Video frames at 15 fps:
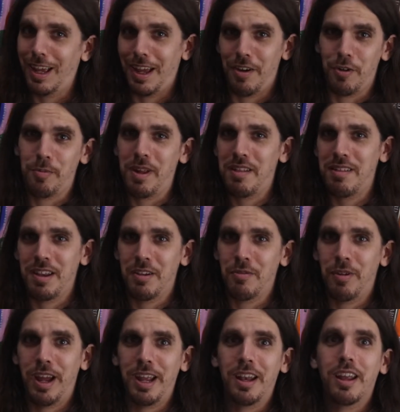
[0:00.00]
I hope I said it
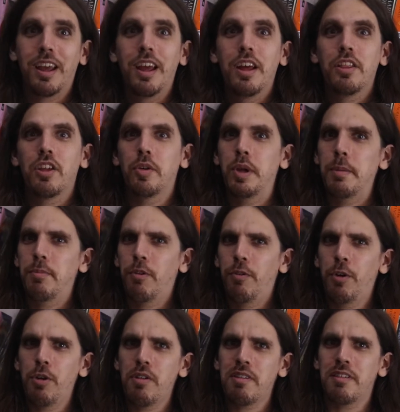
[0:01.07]
right, though he
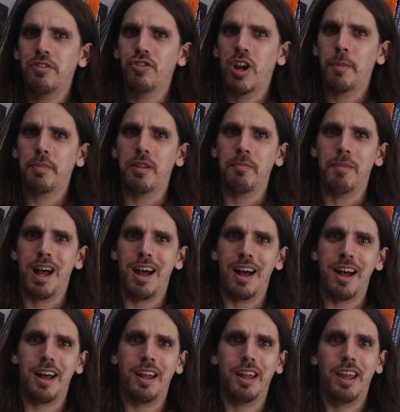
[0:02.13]
prefers to drop the
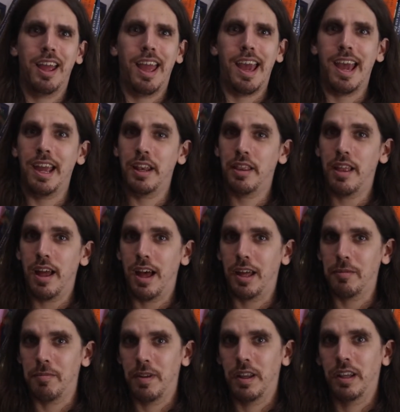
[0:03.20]
Maha and the
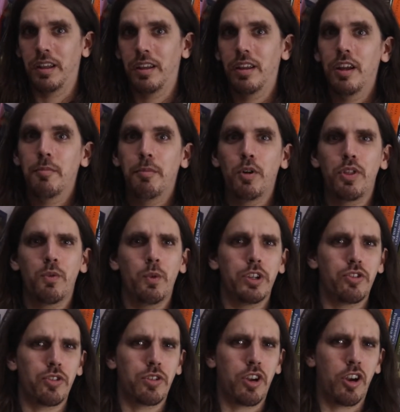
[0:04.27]
Atman, both of
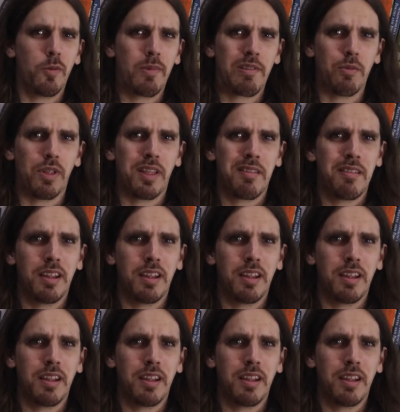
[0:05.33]
which are terms with